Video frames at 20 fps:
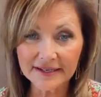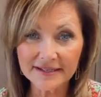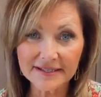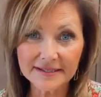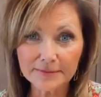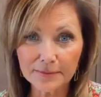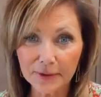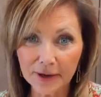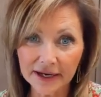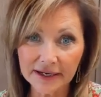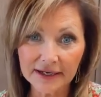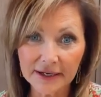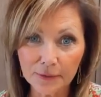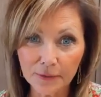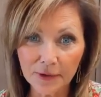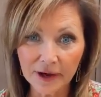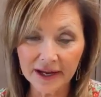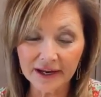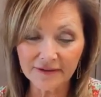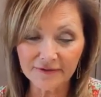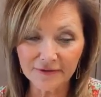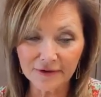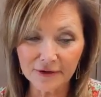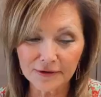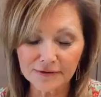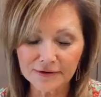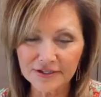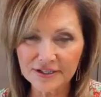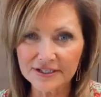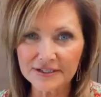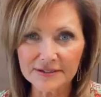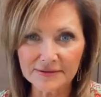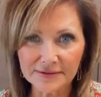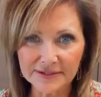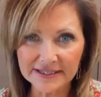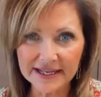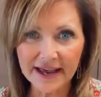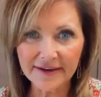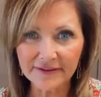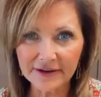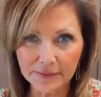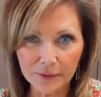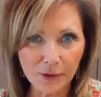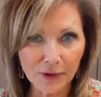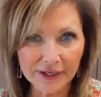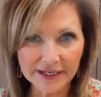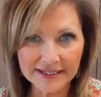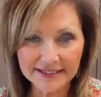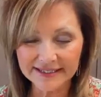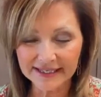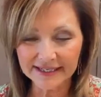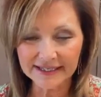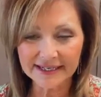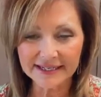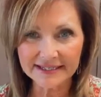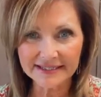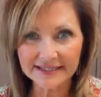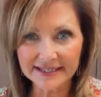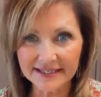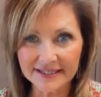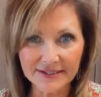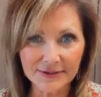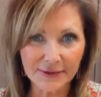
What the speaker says: his pregnant wife who just was having morning sickness,